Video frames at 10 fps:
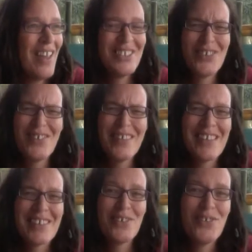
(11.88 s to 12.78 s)

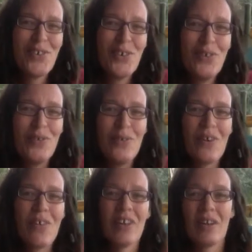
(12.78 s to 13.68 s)
2002,
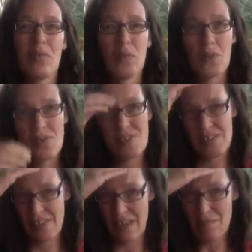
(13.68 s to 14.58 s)
I reckon it was,
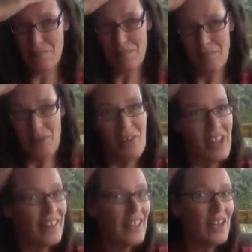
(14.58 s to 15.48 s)

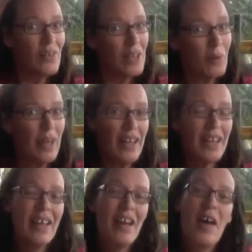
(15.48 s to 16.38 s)
around there anyway.
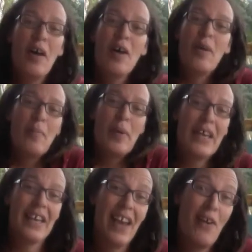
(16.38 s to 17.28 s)
Me
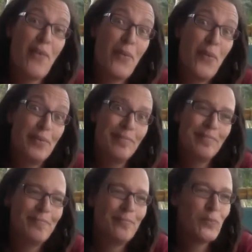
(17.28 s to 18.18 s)
and Karawong
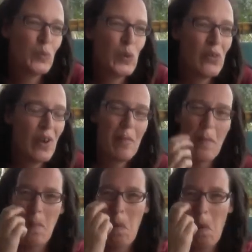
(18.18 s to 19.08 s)
were
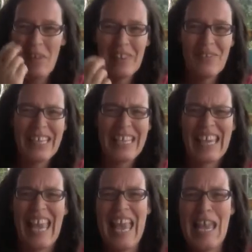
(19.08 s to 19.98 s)
living in a
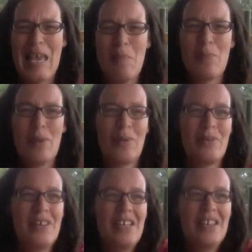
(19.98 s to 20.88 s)
camp
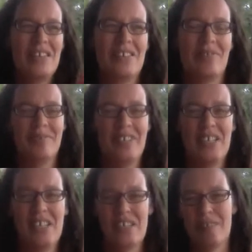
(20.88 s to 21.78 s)
in
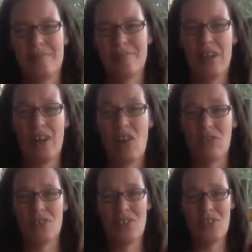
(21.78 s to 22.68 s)
an old
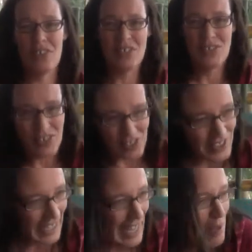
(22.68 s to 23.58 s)
Uniting Church
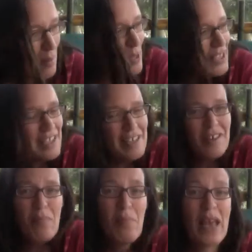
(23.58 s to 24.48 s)
camp in
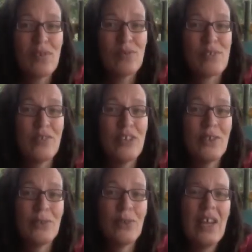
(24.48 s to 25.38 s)
Macclesfield,
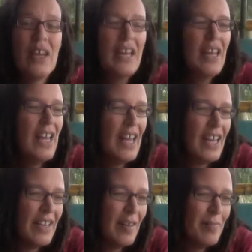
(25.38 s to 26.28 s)

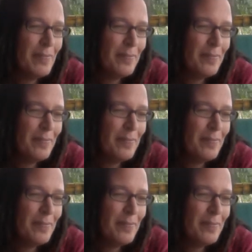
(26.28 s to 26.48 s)
and